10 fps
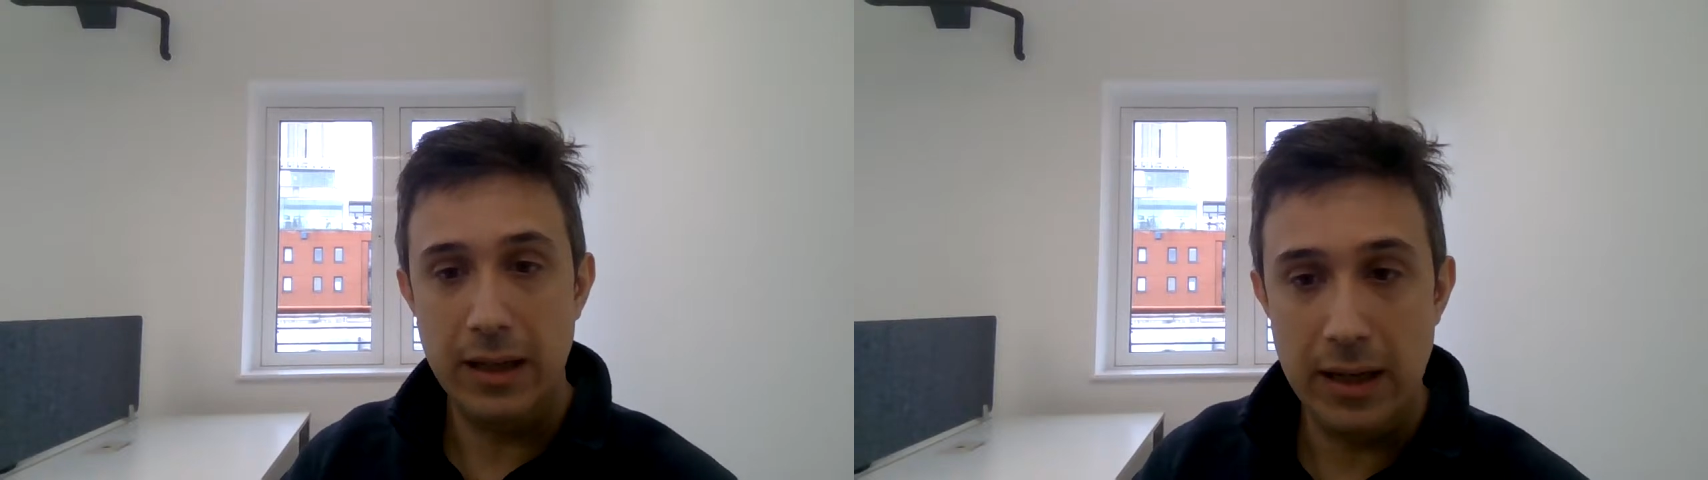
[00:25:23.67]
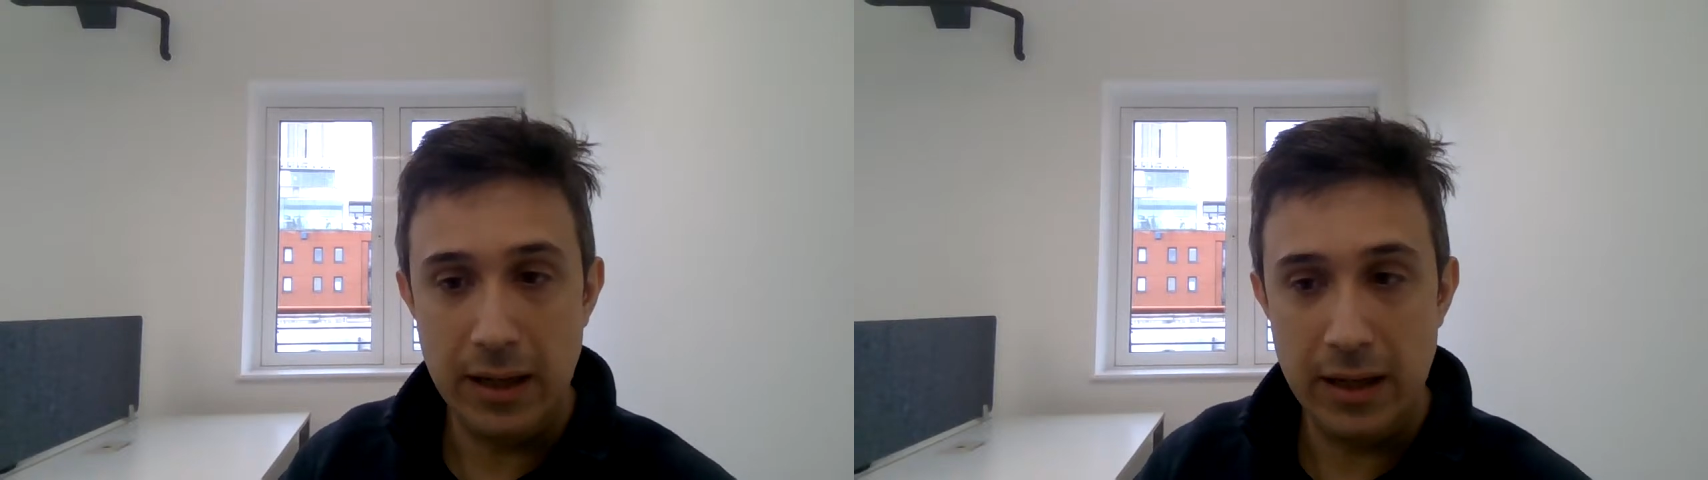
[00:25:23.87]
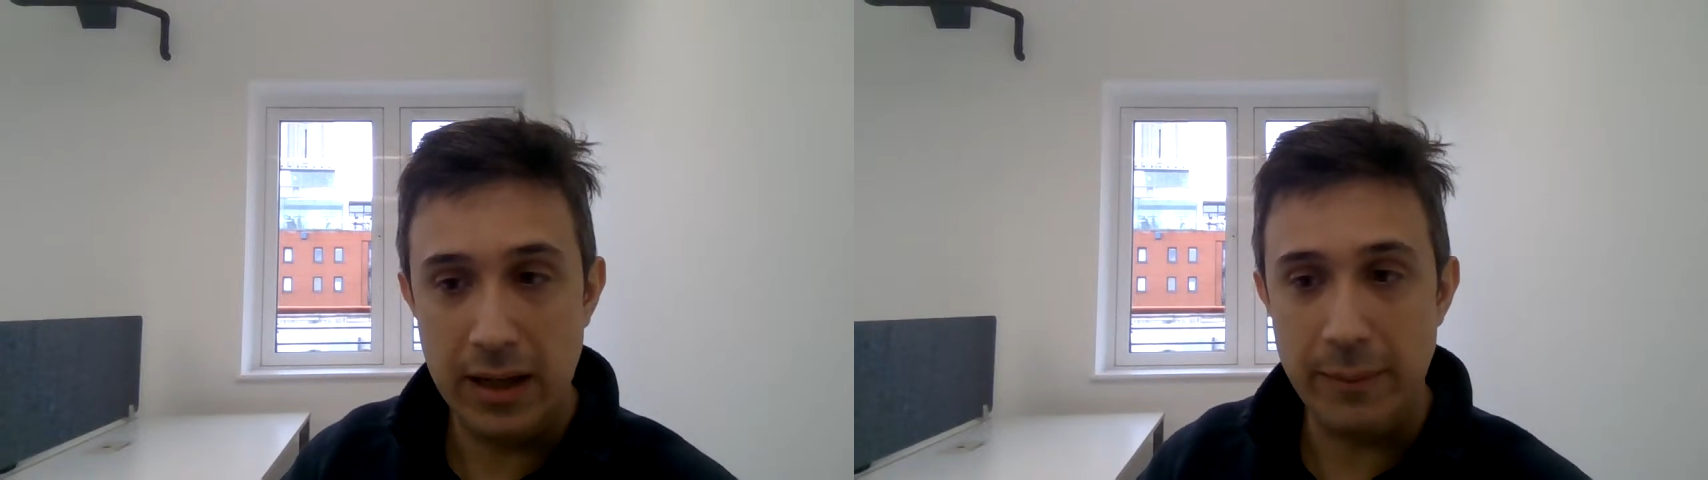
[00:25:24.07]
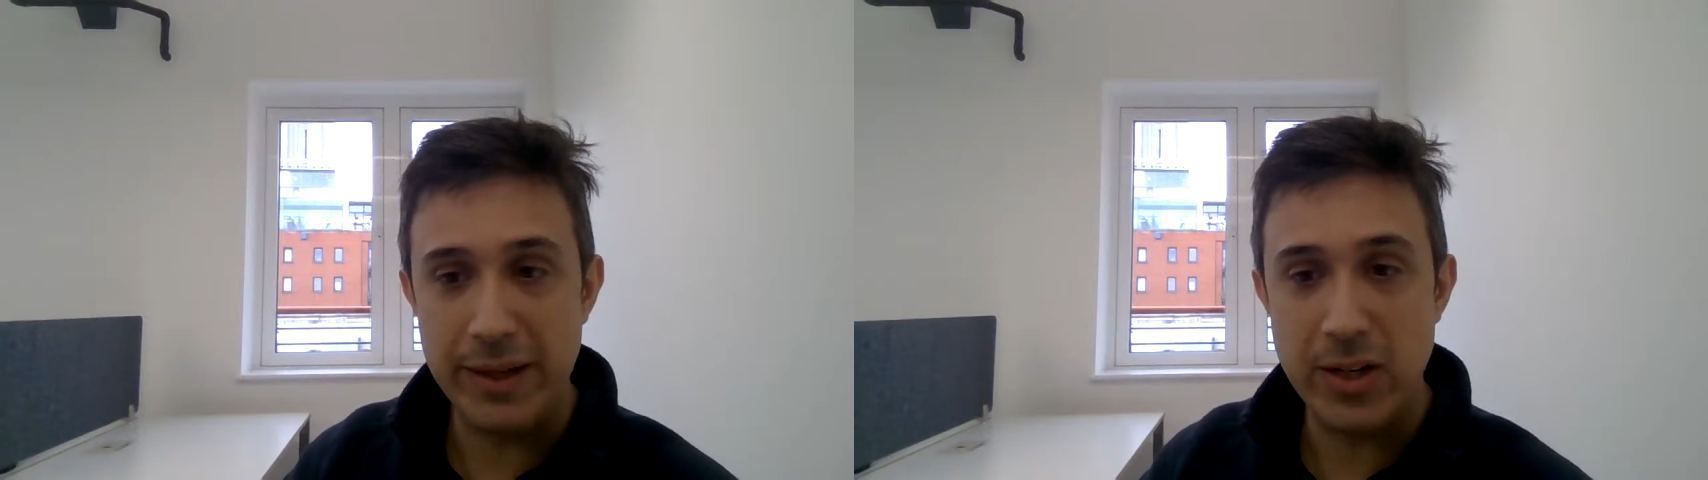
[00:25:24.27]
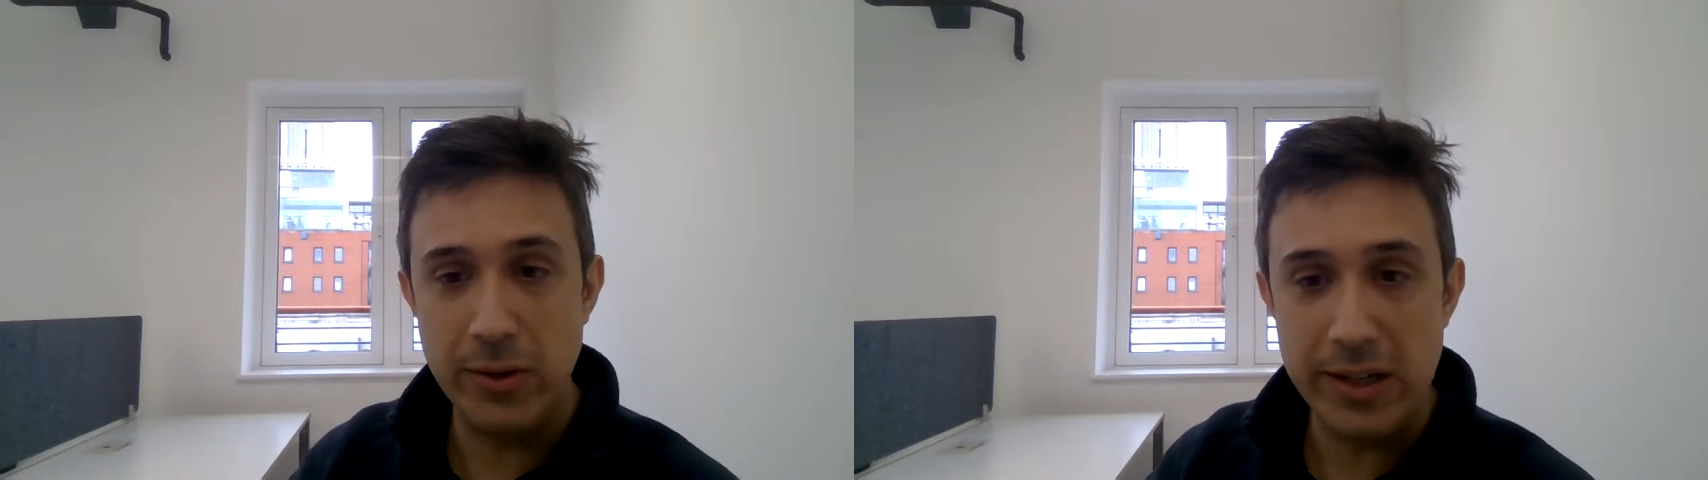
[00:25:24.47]
Am
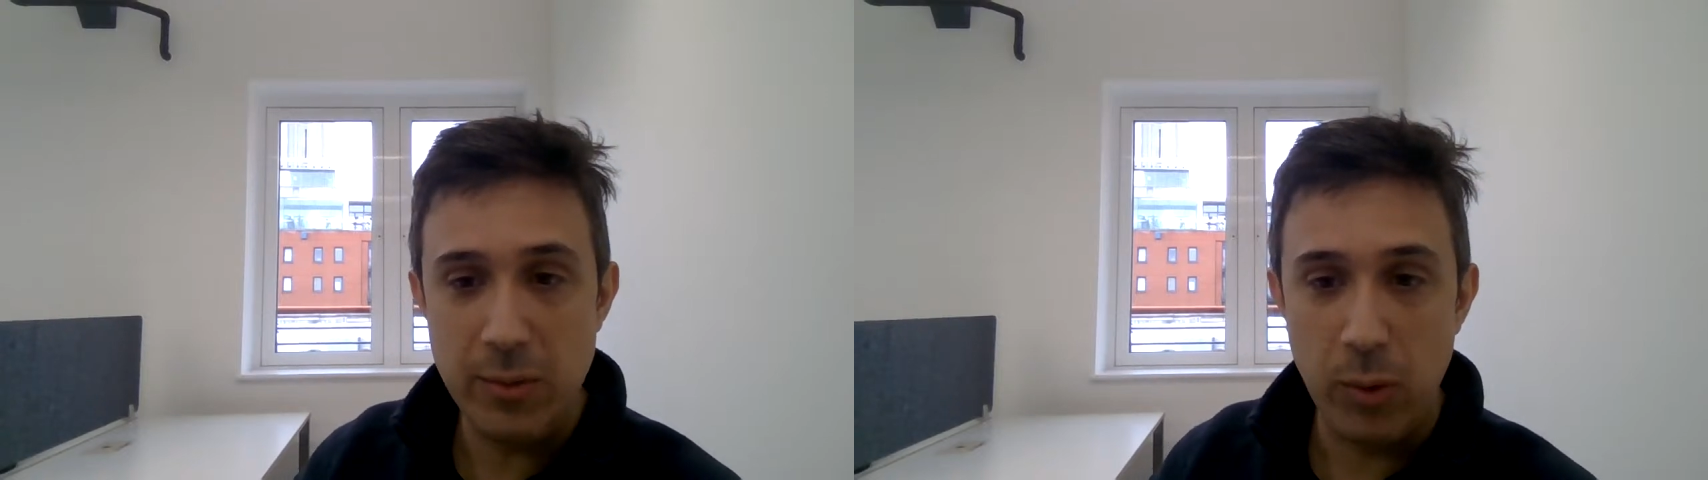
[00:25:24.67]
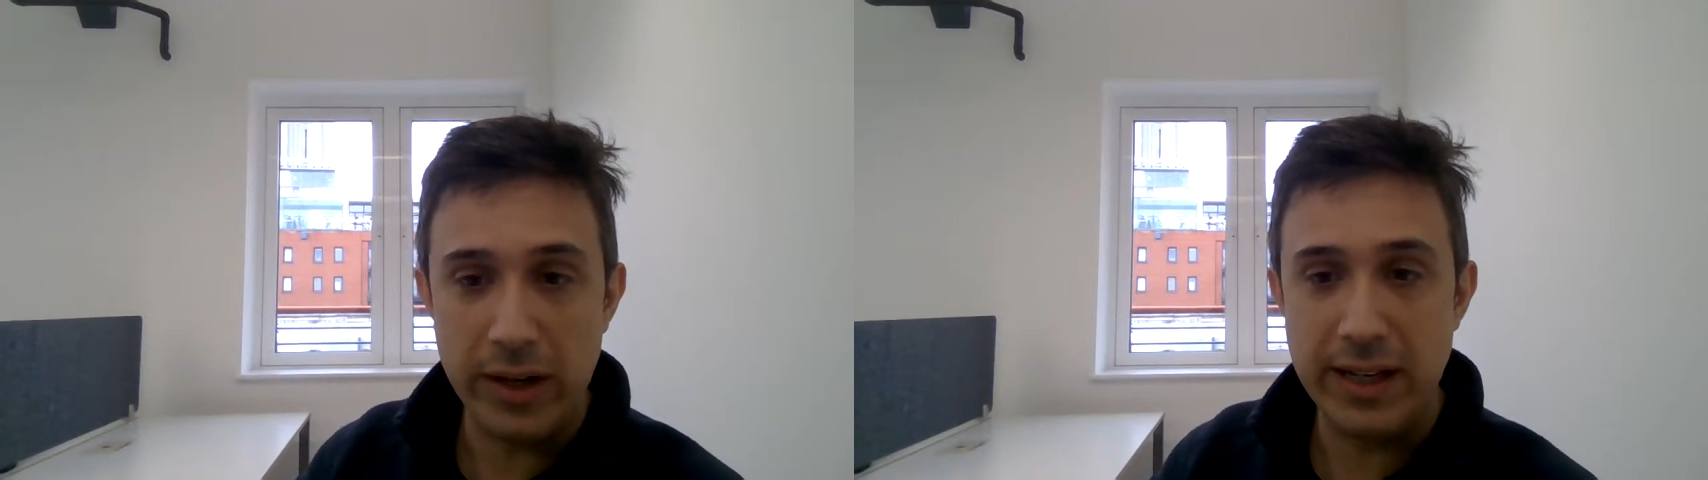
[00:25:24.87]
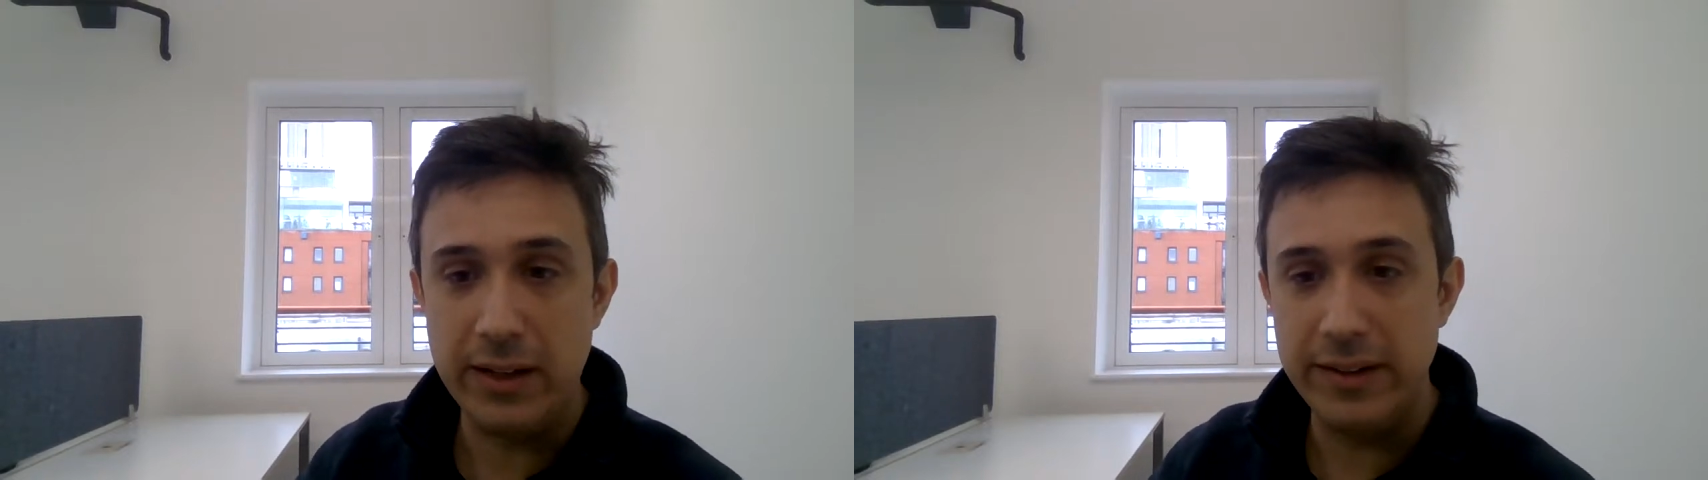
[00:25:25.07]
I currently working